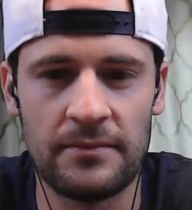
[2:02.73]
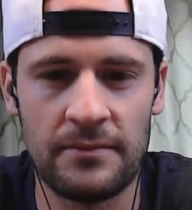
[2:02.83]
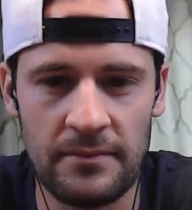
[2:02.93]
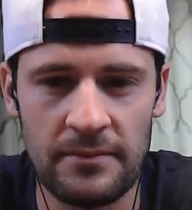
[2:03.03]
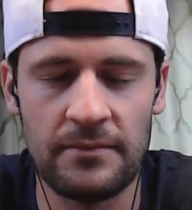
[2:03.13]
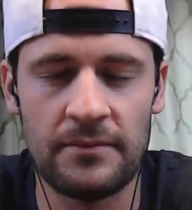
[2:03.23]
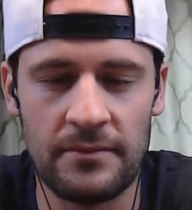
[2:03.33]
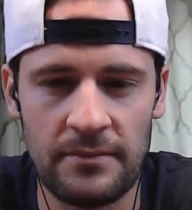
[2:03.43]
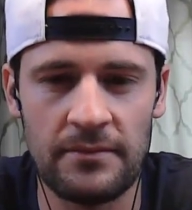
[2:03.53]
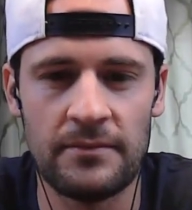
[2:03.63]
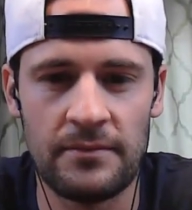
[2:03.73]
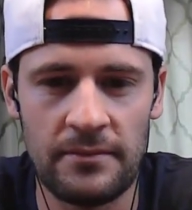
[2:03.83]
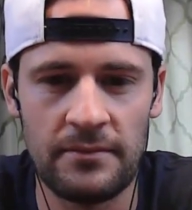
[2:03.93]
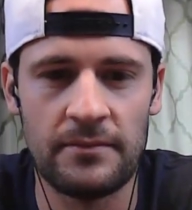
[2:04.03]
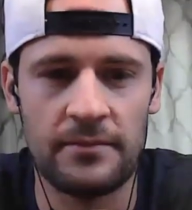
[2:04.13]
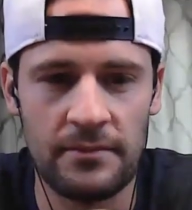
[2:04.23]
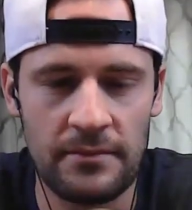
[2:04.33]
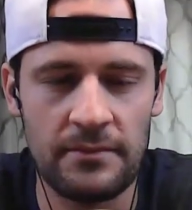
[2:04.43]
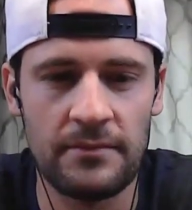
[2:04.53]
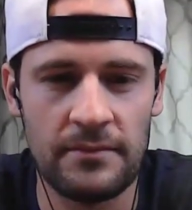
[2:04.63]

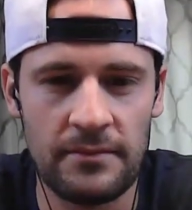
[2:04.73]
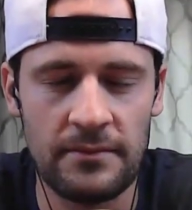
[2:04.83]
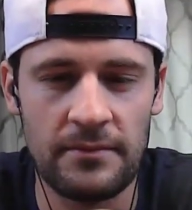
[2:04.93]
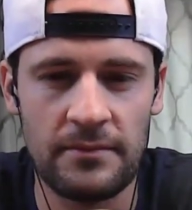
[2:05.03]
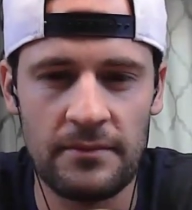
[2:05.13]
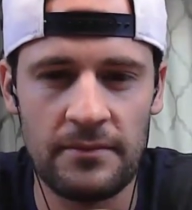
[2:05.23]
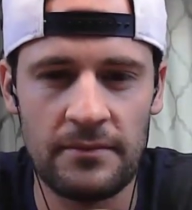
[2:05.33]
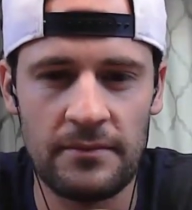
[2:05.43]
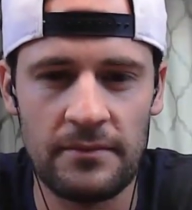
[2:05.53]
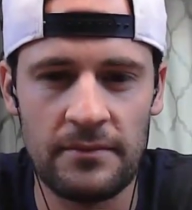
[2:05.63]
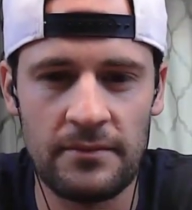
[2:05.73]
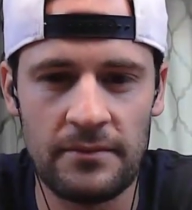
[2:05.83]
(not speaking)